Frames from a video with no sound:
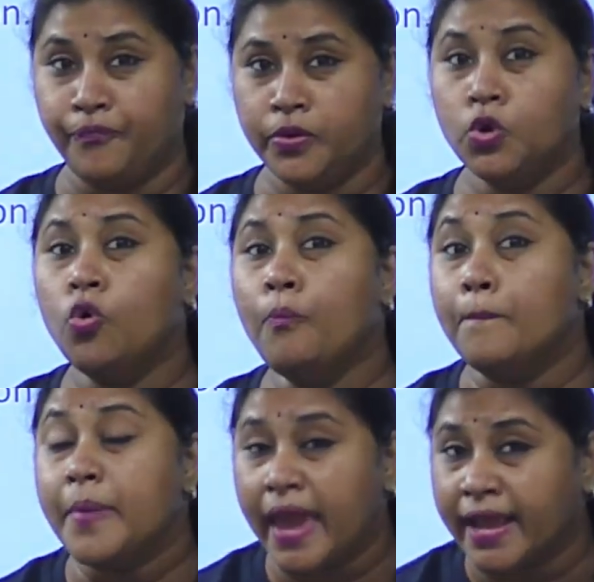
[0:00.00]
you
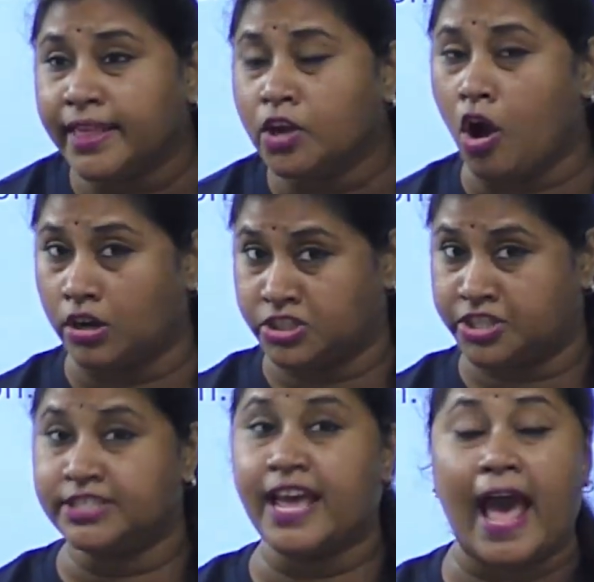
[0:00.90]
make the
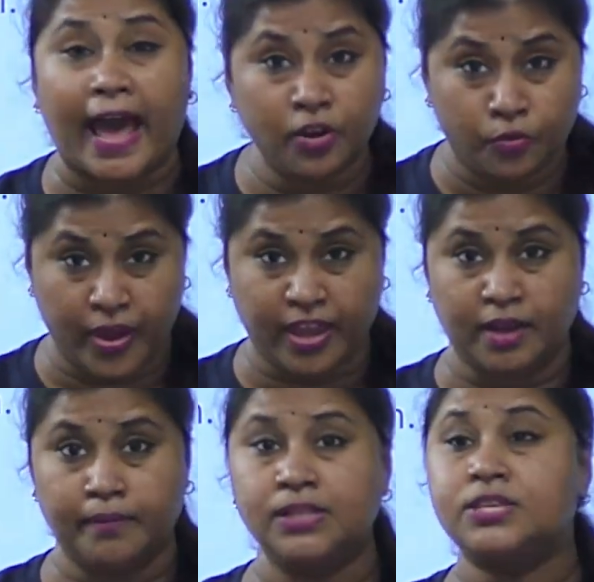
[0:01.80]
constants and
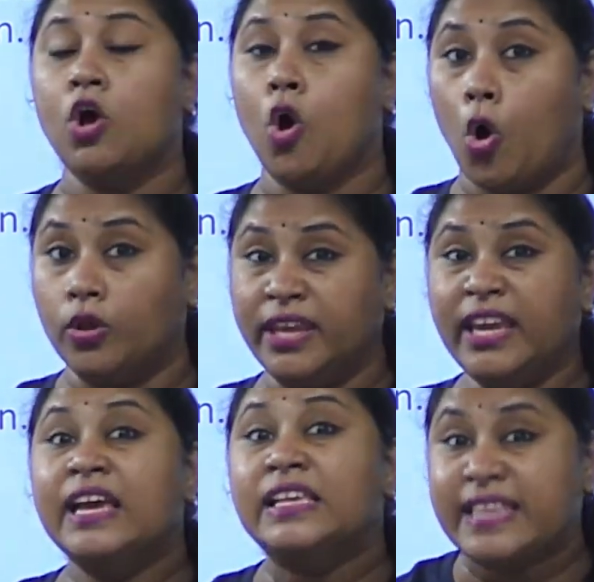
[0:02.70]
variables on
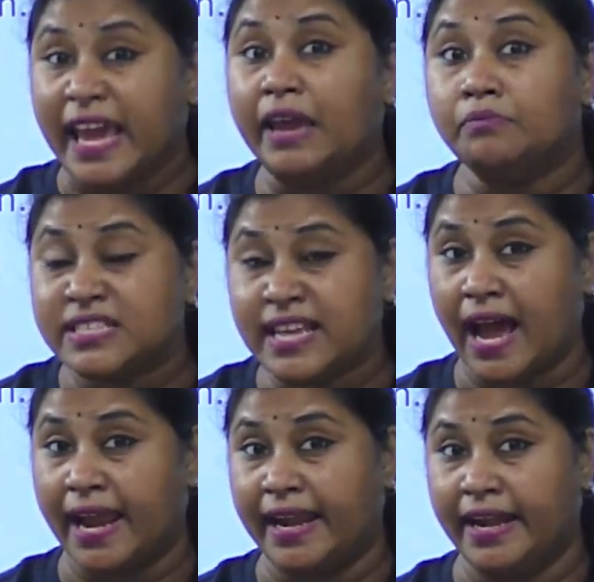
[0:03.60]
the same
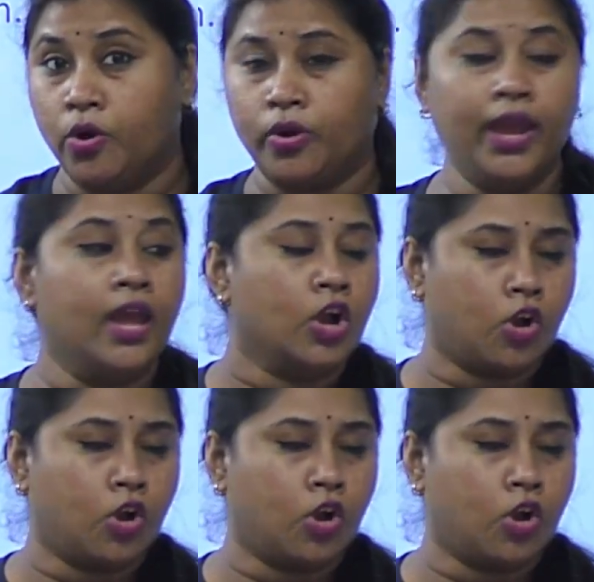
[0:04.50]
side, okay?